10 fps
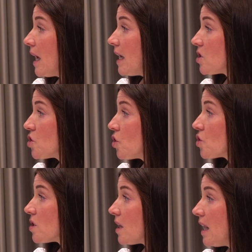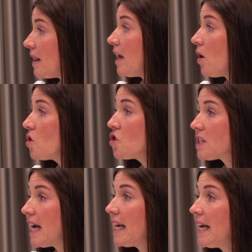It's just that they are just
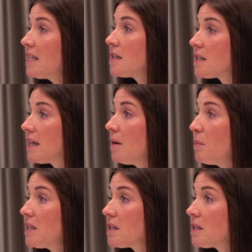headlines and statements.